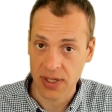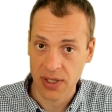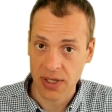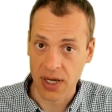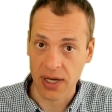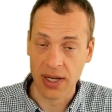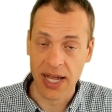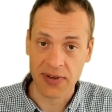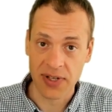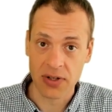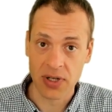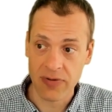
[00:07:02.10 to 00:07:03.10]
an
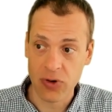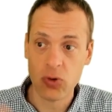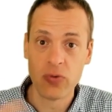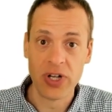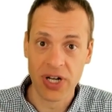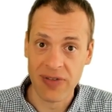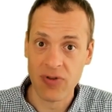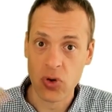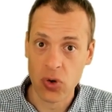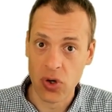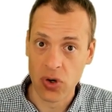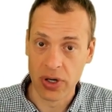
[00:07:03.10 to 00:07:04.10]
asset review, we review
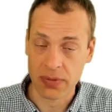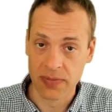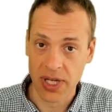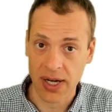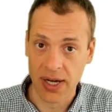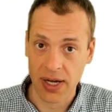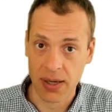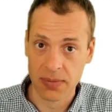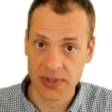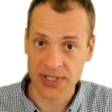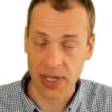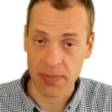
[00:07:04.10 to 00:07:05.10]
your
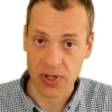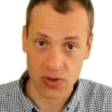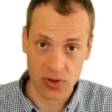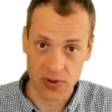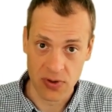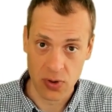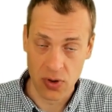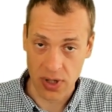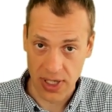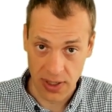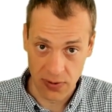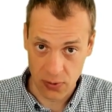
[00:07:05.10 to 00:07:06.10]
submissions to your
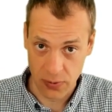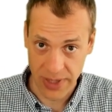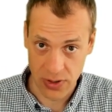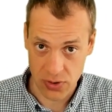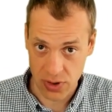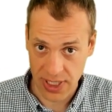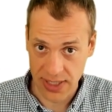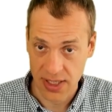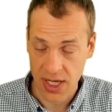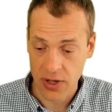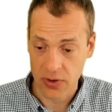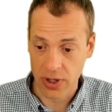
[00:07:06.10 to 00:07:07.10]
clients to make sure that
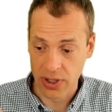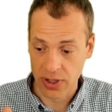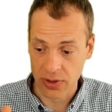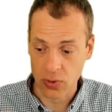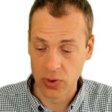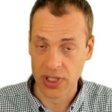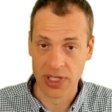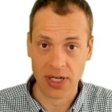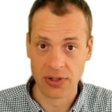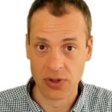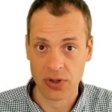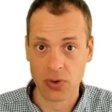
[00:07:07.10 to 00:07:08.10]
you are not going down
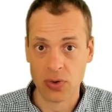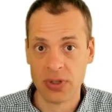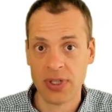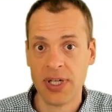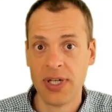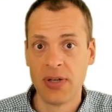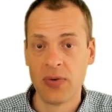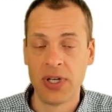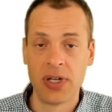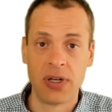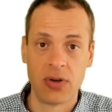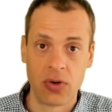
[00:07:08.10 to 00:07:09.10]
the road with
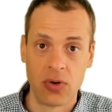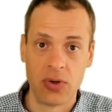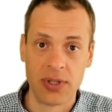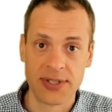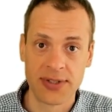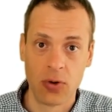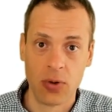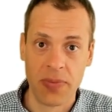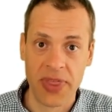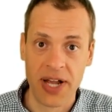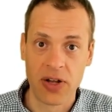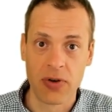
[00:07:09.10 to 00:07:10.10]
a wrong scope.
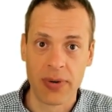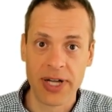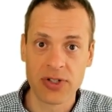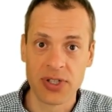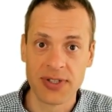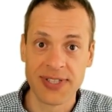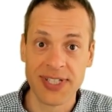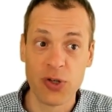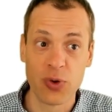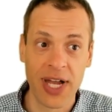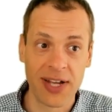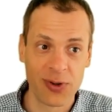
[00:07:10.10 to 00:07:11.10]
Thank you very much and see you
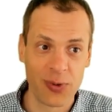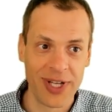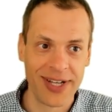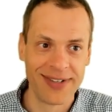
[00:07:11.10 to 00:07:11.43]
next week.